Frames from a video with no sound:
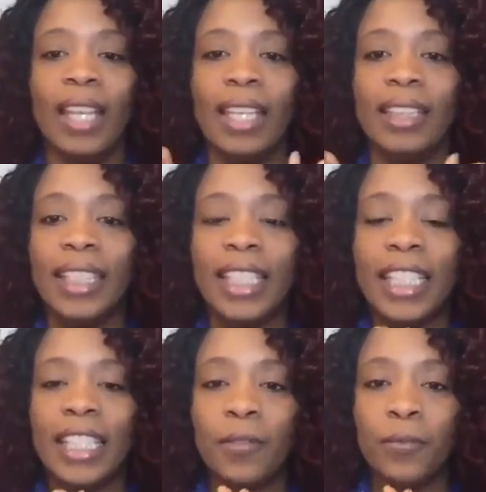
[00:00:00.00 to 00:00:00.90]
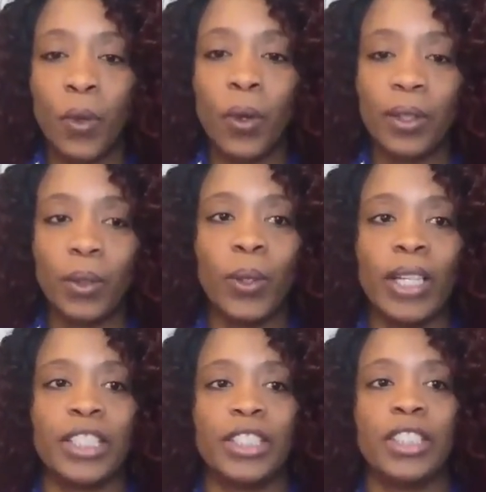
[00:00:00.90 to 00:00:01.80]
The 4th
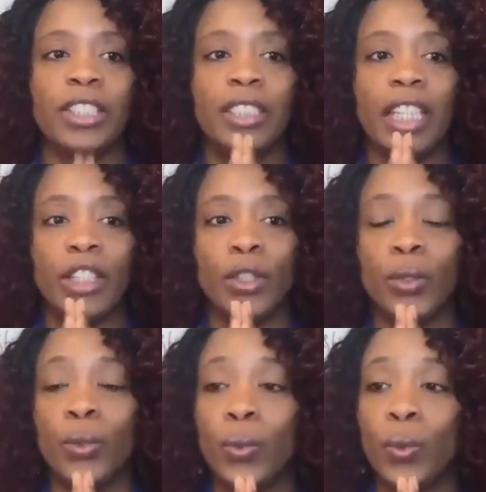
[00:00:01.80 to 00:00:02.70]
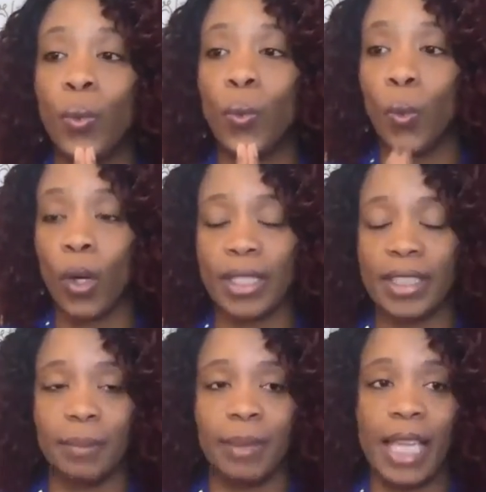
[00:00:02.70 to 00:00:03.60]
question that you want
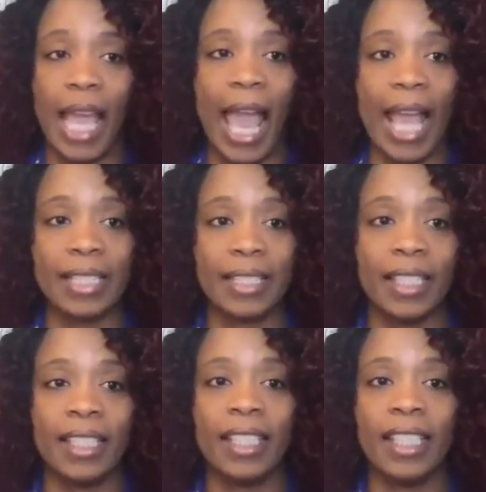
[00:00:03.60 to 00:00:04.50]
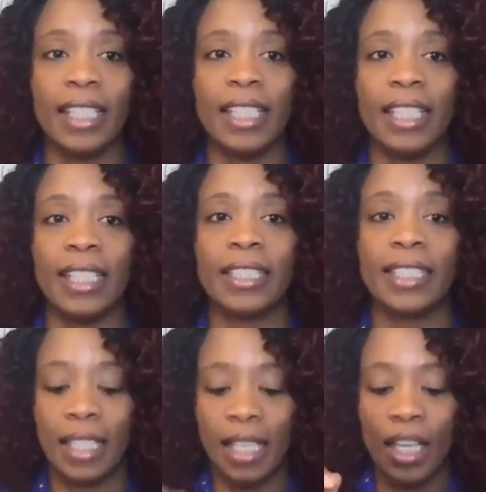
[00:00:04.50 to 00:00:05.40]
to be asking is,
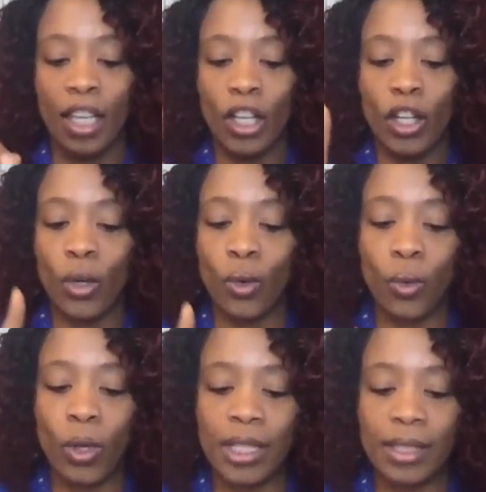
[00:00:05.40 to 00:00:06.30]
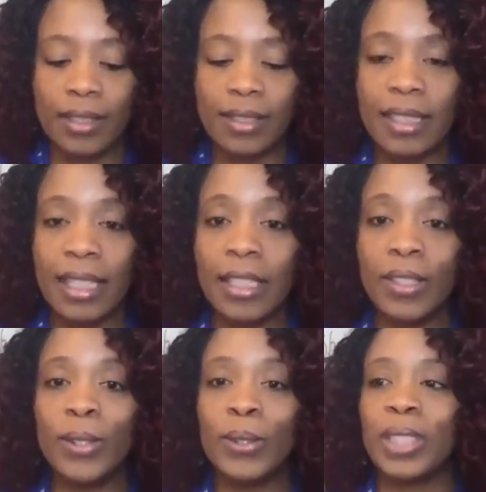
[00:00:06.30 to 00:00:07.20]
what
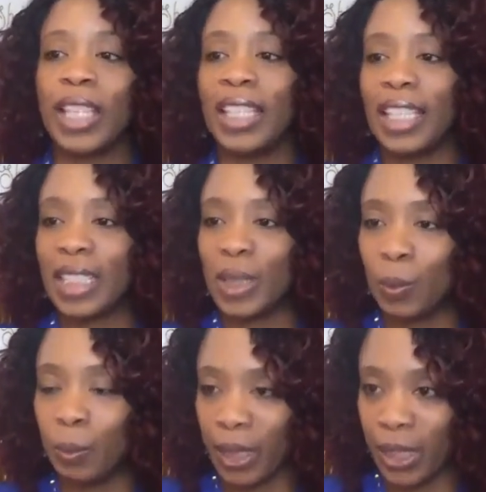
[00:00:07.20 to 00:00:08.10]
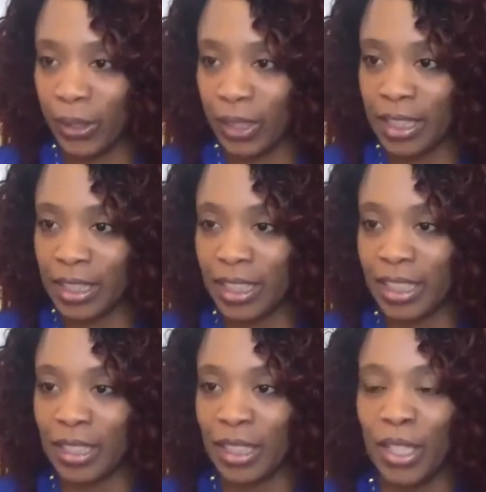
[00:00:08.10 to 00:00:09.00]
skills and
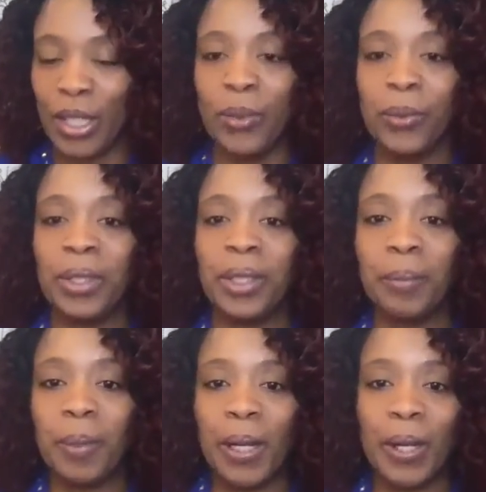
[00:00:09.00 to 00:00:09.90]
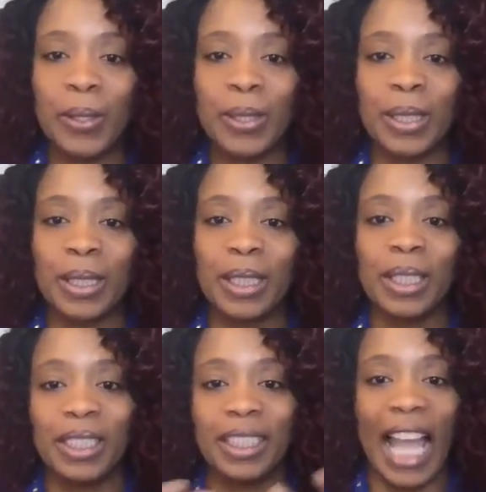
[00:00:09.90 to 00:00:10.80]
experiences would the
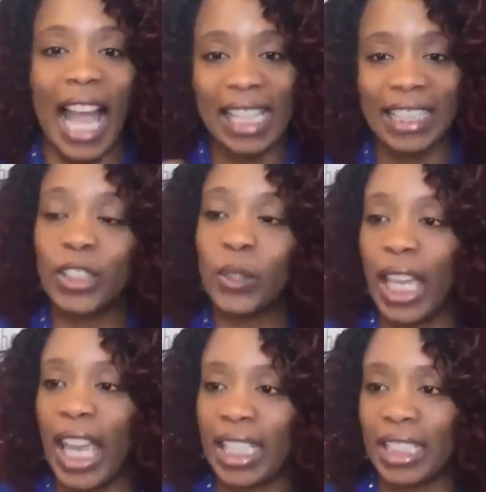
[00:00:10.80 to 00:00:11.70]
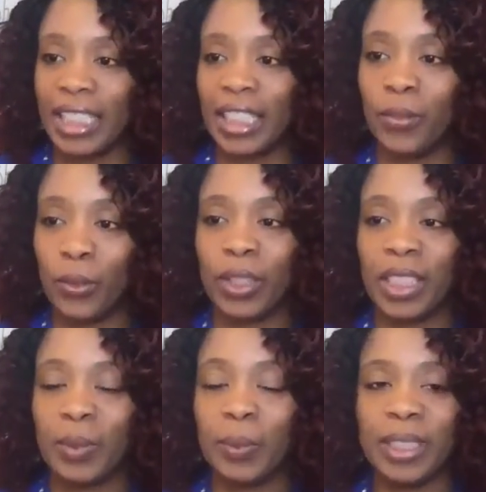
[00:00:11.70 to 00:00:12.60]
person, the ideal candidate for
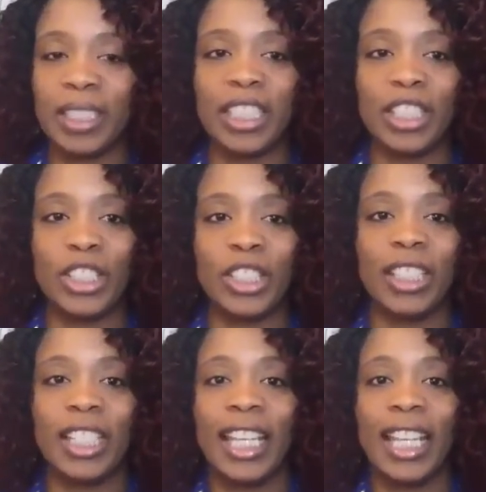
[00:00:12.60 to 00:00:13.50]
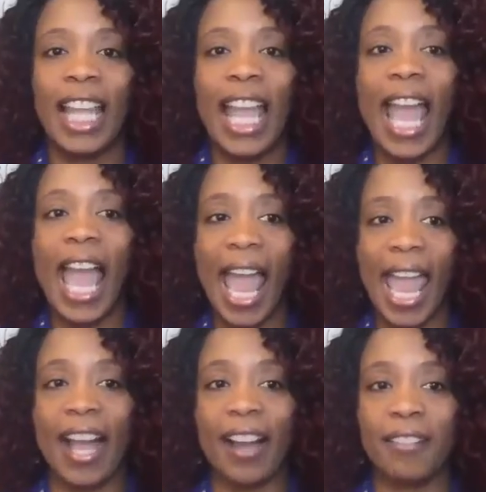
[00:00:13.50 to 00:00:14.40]
this position,
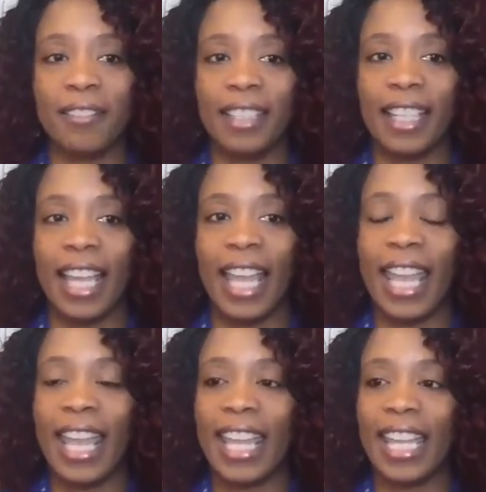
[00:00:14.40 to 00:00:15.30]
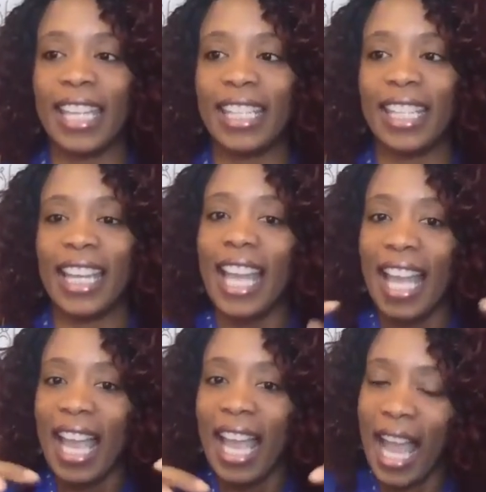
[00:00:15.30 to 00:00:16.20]
have, and
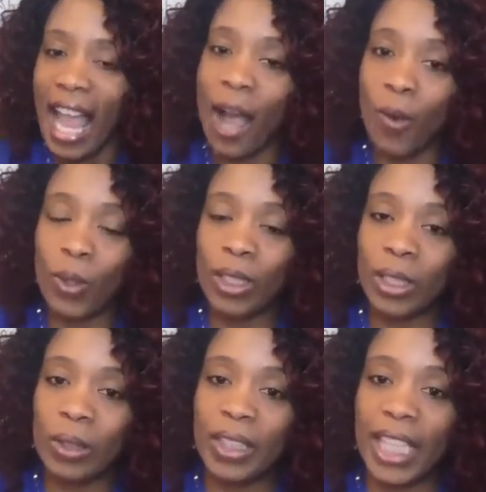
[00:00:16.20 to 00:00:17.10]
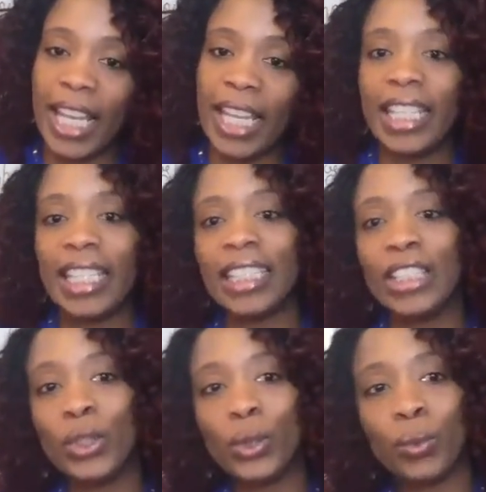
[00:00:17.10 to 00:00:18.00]
how will they
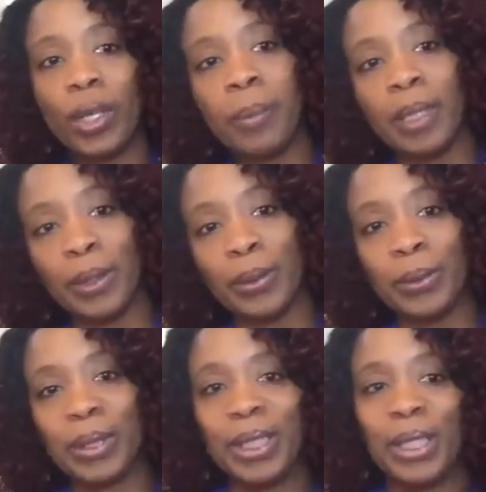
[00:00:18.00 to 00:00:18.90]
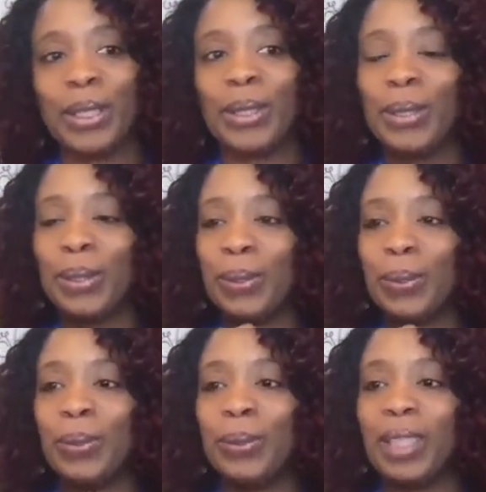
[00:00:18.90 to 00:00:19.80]
contribute
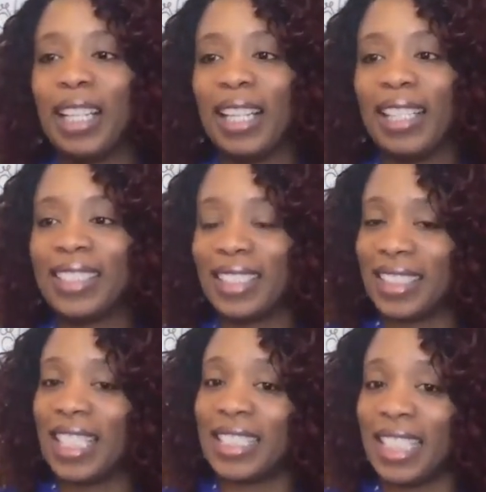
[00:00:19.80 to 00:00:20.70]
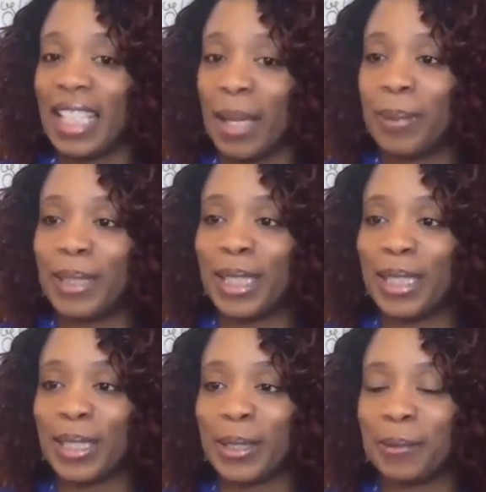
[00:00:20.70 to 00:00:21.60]
to success in that
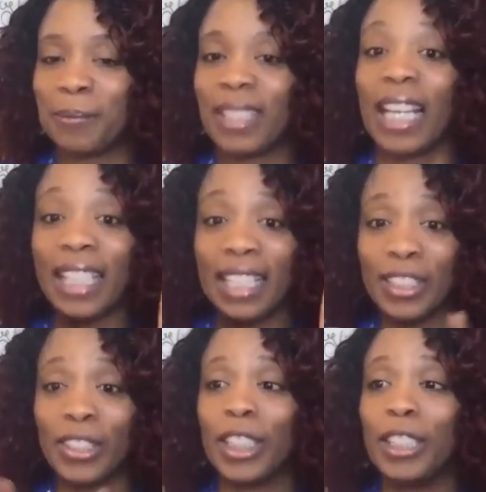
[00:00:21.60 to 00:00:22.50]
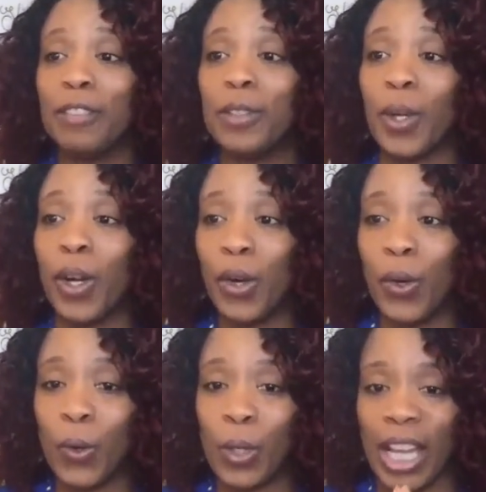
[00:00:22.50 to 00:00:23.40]
position? Now that's going to give you a
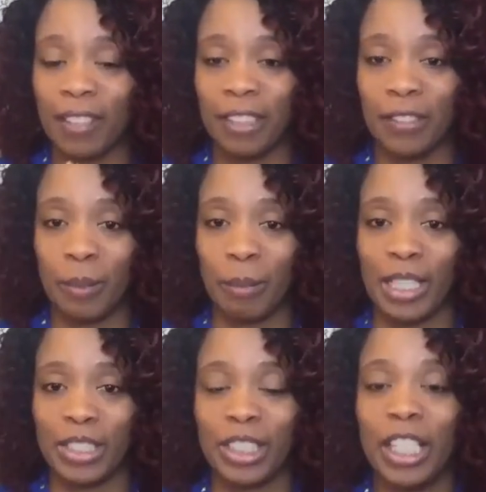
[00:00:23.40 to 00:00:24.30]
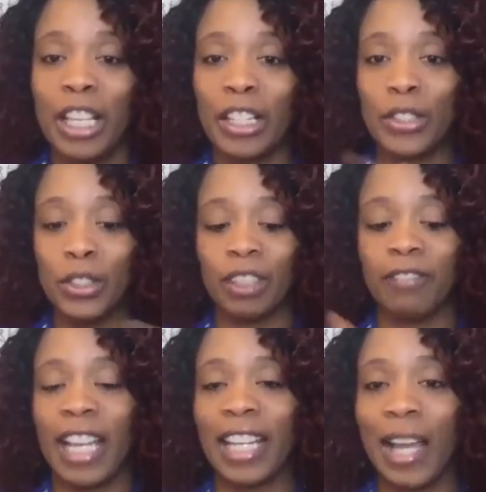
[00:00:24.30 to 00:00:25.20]
whole lot of information, because you're going
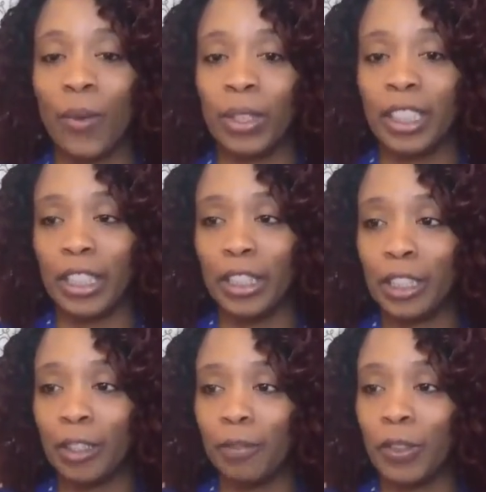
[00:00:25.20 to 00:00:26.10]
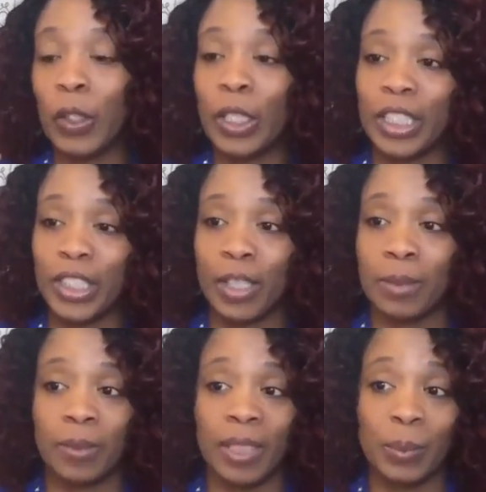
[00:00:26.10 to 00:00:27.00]
to find out what they're looking for in
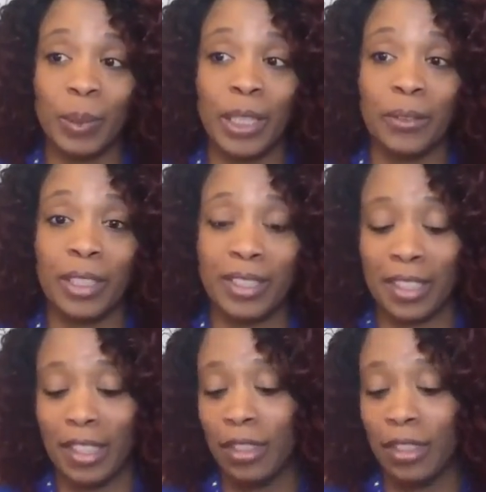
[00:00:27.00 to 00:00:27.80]
terms of experience.